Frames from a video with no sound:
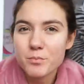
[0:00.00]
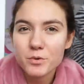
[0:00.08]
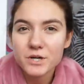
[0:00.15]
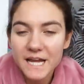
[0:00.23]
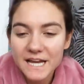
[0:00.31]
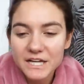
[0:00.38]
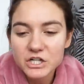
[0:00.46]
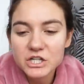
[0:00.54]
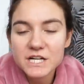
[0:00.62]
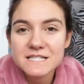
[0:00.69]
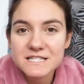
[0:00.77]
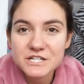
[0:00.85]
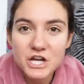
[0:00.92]
upward angle
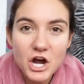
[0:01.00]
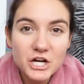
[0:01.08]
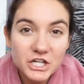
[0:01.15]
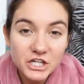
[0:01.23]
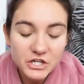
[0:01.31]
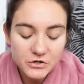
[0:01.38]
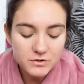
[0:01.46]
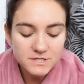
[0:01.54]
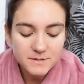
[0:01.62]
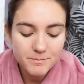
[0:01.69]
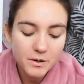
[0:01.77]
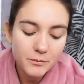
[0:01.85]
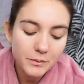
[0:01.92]
is not cute,
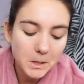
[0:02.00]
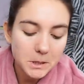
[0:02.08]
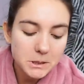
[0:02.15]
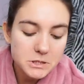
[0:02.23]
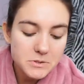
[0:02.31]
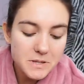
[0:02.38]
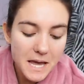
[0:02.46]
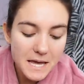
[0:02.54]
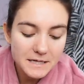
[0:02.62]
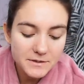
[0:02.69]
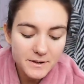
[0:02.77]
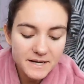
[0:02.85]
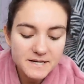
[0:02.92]
but we're gonna do it
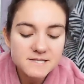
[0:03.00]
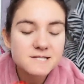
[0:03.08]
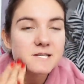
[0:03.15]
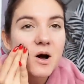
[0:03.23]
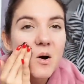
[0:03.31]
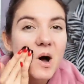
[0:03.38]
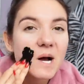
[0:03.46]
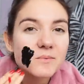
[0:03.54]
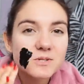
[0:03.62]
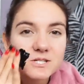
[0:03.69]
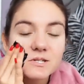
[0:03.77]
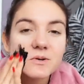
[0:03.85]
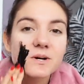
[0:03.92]
anyways, so I'm
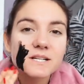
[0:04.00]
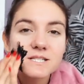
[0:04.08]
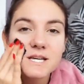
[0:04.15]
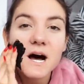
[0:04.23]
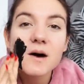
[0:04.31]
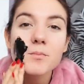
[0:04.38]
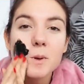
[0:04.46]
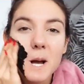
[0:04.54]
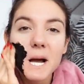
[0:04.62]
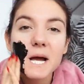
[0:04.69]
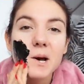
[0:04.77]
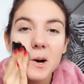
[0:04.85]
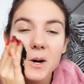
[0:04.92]
just going to
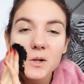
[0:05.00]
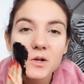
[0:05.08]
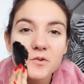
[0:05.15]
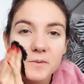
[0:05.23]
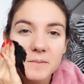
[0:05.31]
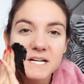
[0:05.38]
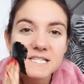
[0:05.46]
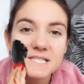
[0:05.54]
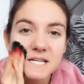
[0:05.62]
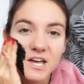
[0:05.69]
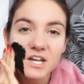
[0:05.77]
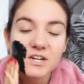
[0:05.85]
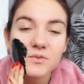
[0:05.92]
apply it all over my
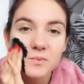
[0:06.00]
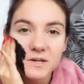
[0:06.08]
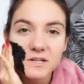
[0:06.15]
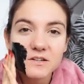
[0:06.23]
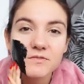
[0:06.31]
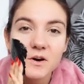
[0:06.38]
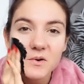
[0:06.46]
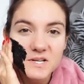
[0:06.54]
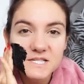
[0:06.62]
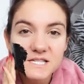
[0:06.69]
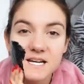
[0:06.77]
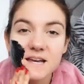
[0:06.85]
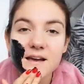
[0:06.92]
skin, really
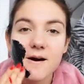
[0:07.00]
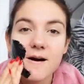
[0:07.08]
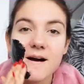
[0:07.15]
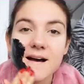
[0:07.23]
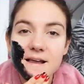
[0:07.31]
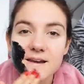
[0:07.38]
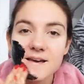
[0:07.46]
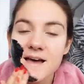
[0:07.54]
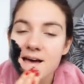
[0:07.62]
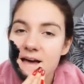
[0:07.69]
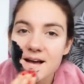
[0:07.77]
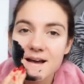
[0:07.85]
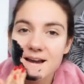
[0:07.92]
focusing it on
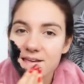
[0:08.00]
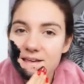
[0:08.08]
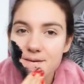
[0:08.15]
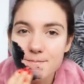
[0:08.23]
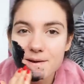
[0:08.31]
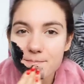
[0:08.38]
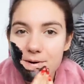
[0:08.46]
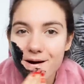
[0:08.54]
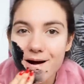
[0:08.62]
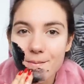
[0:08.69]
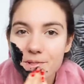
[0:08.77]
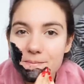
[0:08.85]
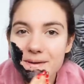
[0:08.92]
kind of like my
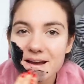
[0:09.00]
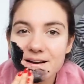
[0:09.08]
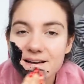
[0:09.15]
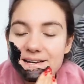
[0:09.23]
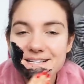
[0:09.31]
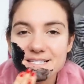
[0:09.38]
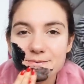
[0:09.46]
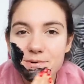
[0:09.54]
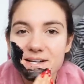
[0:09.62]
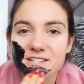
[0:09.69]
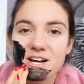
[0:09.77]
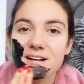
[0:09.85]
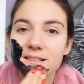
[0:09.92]
problem areas,
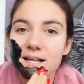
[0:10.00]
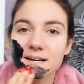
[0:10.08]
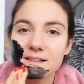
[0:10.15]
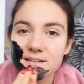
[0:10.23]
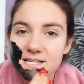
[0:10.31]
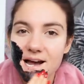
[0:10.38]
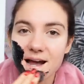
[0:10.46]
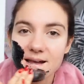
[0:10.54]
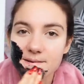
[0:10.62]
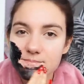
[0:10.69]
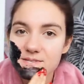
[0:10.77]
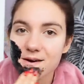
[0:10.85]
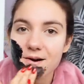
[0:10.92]
which a lot of the
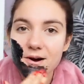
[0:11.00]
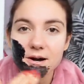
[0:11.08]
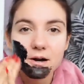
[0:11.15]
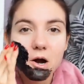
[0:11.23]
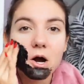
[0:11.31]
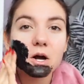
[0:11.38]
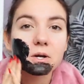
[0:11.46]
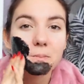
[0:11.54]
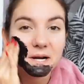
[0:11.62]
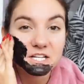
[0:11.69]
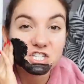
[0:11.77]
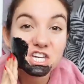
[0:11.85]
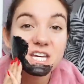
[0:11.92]
times are on
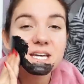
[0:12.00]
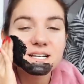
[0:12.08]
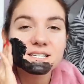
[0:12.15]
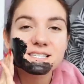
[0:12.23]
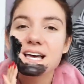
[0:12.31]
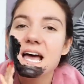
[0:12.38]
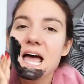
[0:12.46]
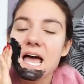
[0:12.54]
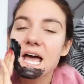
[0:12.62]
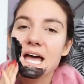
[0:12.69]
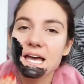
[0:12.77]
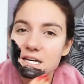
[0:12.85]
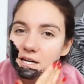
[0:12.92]
my cheeks
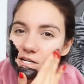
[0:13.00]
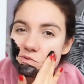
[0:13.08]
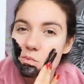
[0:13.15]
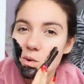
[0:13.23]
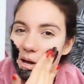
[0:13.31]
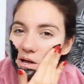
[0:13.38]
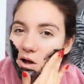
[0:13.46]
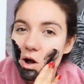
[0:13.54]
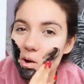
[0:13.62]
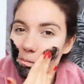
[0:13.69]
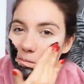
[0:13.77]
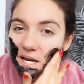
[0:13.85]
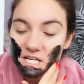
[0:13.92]
and as well
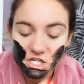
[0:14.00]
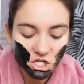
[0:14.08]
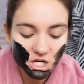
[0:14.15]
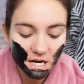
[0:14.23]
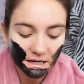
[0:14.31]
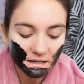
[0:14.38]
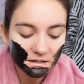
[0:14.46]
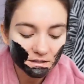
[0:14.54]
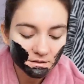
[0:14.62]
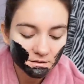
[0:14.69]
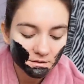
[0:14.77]
on my chin.